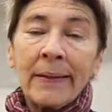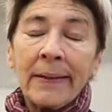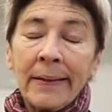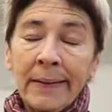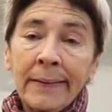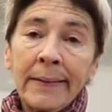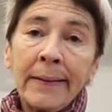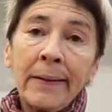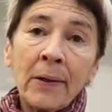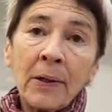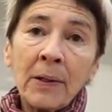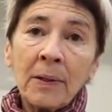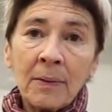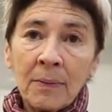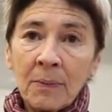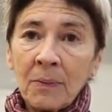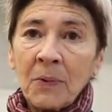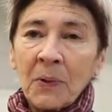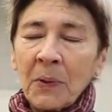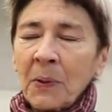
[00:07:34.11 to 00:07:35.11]
in the art
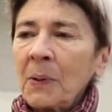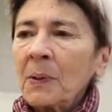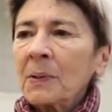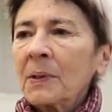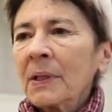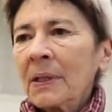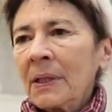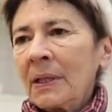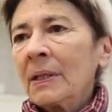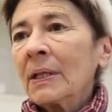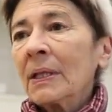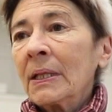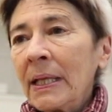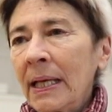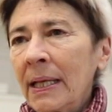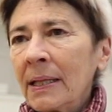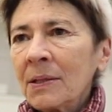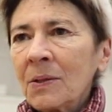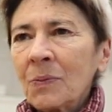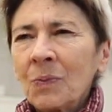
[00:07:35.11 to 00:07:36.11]
world and in the
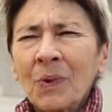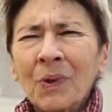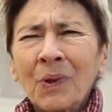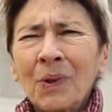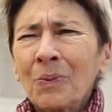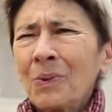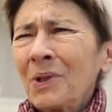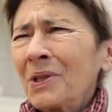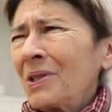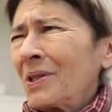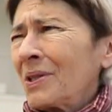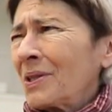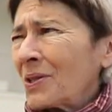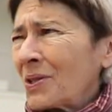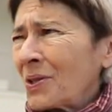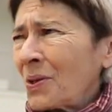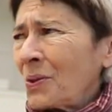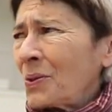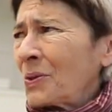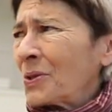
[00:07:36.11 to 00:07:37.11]
dance world, which
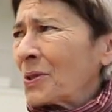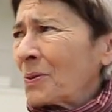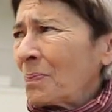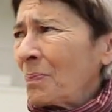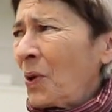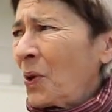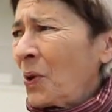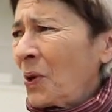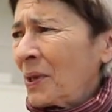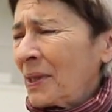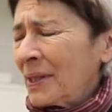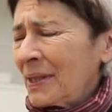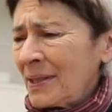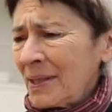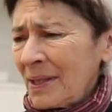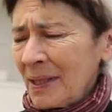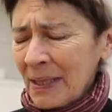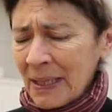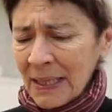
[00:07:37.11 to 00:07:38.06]
is so small and